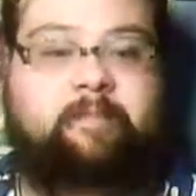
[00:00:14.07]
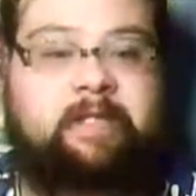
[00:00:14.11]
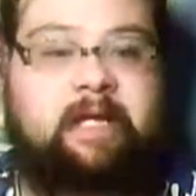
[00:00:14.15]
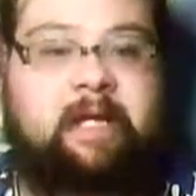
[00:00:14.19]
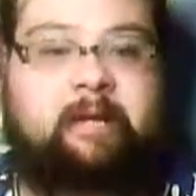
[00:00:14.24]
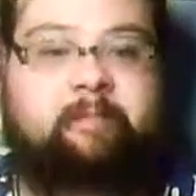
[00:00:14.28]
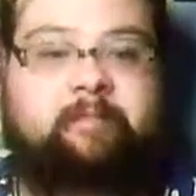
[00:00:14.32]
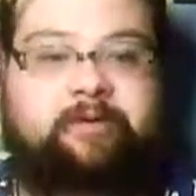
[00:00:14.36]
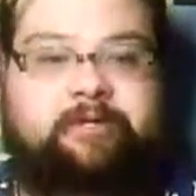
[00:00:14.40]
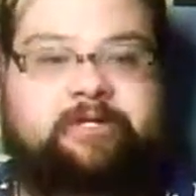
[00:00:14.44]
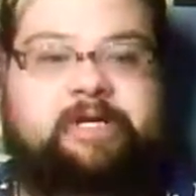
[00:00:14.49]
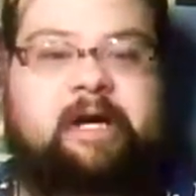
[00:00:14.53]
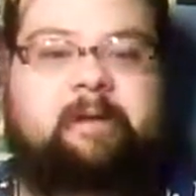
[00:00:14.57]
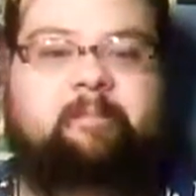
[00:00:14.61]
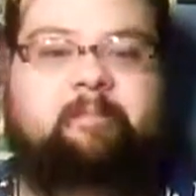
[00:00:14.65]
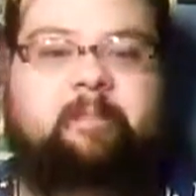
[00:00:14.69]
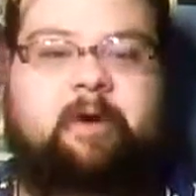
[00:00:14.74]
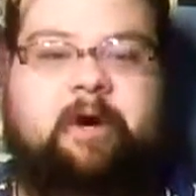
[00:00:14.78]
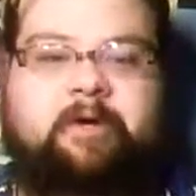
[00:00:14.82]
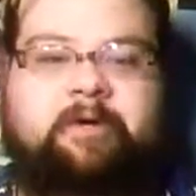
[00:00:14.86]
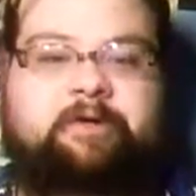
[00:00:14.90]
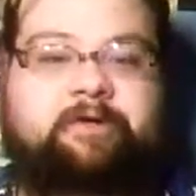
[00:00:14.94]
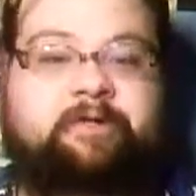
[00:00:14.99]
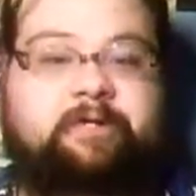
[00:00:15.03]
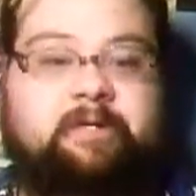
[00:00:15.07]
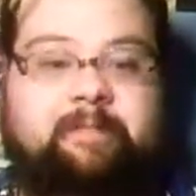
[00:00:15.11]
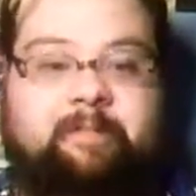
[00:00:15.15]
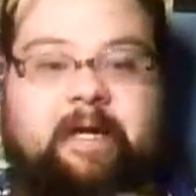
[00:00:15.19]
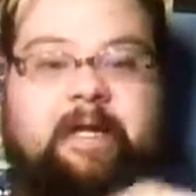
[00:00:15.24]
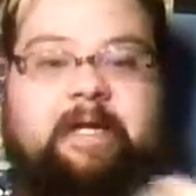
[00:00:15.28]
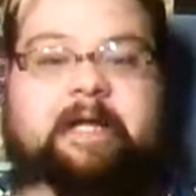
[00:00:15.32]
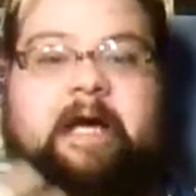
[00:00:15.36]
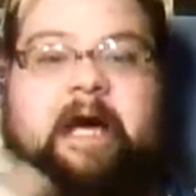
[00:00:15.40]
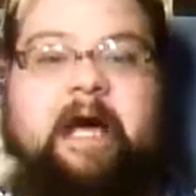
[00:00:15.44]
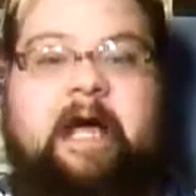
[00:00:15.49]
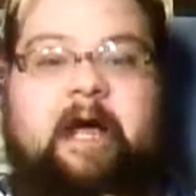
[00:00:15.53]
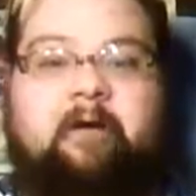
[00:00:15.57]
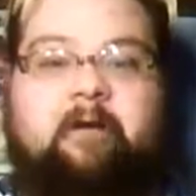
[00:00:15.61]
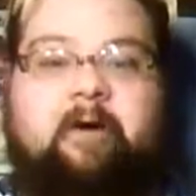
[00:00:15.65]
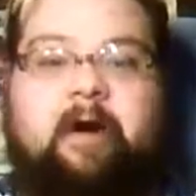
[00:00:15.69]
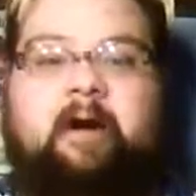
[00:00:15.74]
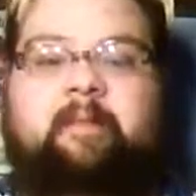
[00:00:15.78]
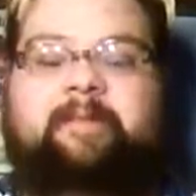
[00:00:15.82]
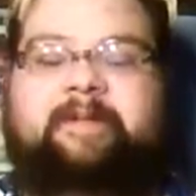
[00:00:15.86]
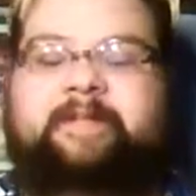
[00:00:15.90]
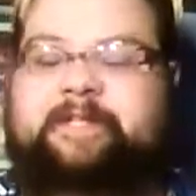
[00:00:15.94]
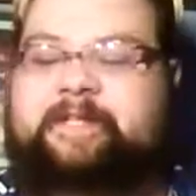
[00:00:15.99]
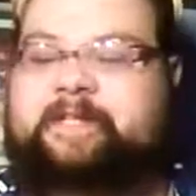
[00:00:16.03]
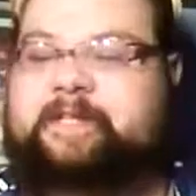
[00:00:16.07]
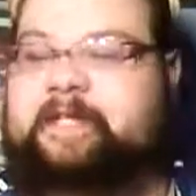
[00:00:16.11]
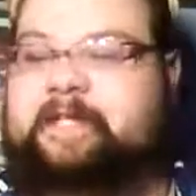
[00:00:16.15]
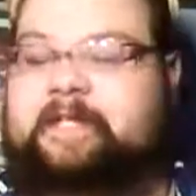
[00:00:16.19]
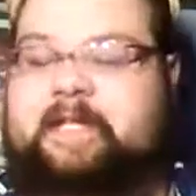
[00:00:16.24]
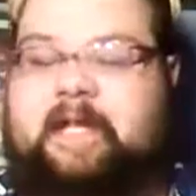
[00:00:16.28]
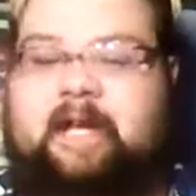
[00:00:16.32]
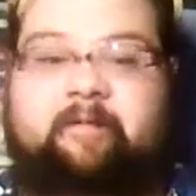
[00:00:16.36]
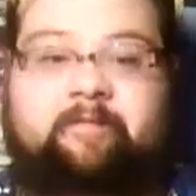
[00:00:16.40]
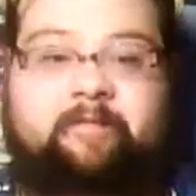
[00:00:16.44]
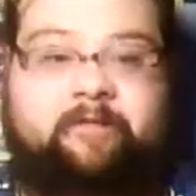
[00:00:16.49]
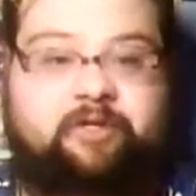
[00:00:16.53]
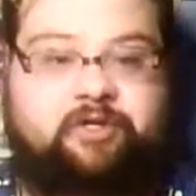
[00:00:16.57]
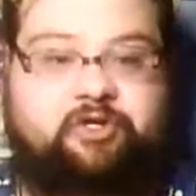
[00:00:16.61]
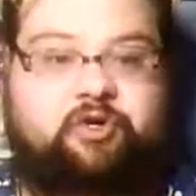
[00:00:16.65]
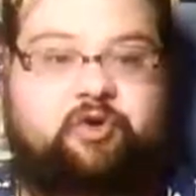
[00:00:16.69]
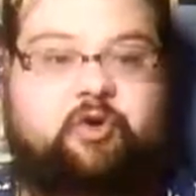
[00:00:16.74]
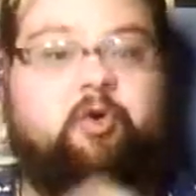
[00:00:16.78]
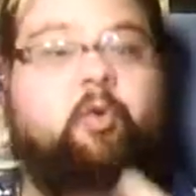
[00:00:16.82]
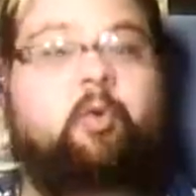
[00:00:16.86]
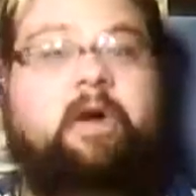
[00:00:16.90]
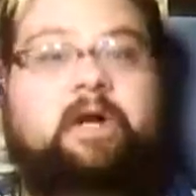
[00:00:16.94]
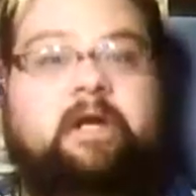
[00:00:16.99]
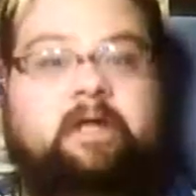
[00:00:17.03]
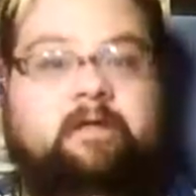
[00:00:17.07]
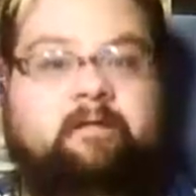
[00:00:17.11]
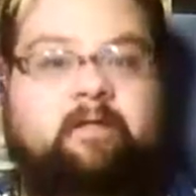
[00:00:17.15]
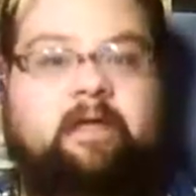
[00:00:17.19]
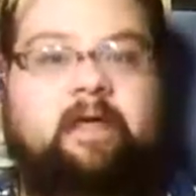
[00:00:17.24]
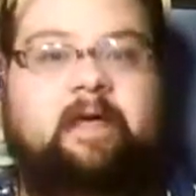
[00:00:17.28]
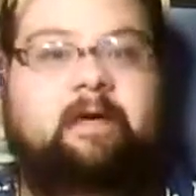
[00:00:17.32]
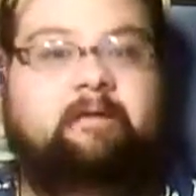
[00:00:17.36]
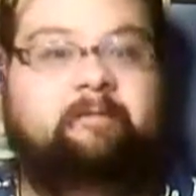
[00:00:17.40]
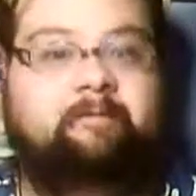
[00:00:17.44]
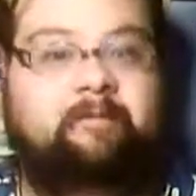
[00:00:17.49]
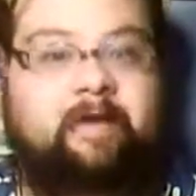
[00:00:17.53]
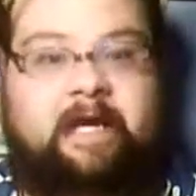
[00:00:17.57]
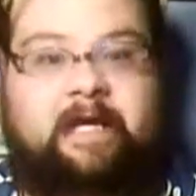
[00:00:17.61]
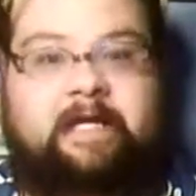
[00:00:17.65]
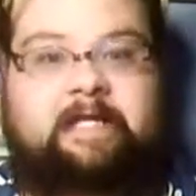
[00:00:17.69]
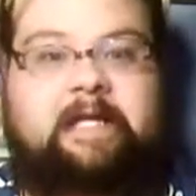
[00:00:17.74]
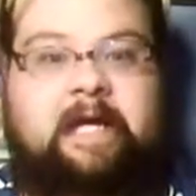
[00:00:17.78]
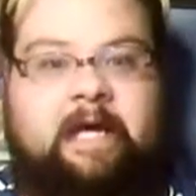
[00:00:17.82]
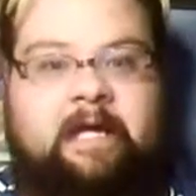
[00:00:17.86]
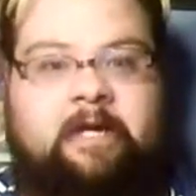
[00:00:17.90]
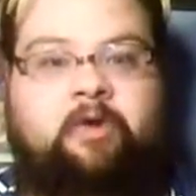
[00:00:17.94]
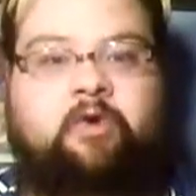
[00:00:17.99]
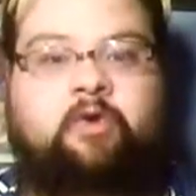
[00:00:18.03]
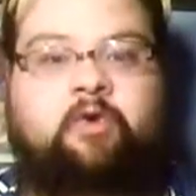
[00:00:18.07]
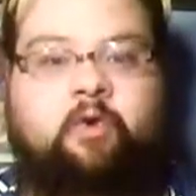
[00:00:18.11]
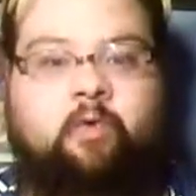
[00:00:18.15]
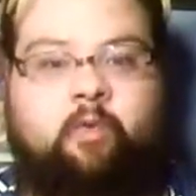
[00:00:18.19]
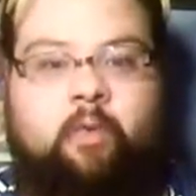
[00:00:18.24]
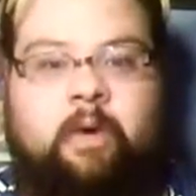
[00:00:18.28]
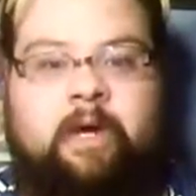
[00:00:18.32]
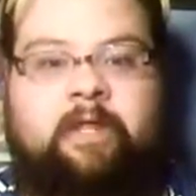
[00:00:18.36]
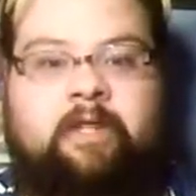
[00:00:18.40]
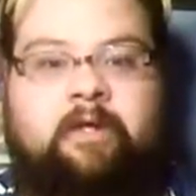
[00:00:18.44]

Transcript: tabletop models and my dioramas and stuff, and show you one of the effects I do to